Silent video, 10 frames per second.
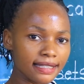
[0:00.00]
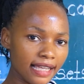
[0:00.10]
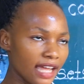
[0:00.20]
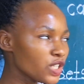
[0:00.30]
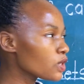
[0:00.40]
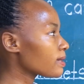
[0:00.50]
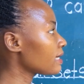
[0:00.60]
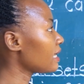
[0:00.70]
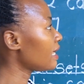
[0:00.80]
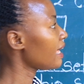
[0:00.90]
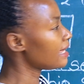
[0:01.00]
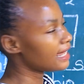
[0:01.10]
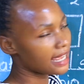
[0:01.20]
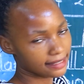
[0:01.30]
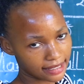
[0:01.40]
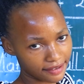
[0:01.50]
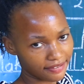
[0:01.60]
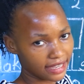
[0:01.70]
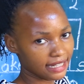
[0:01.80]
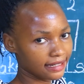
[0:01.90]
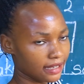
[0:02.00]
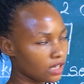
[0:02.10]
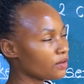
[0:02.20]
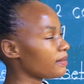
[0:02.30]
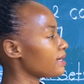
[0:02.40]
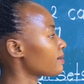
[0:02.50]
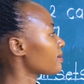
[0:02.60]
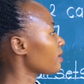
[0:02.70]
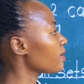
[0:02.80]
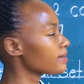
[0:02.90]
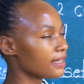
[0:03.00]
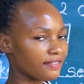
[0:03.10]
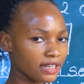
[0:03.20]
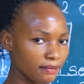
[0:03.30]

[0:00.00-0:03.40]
can you see? There are 7 elements or 7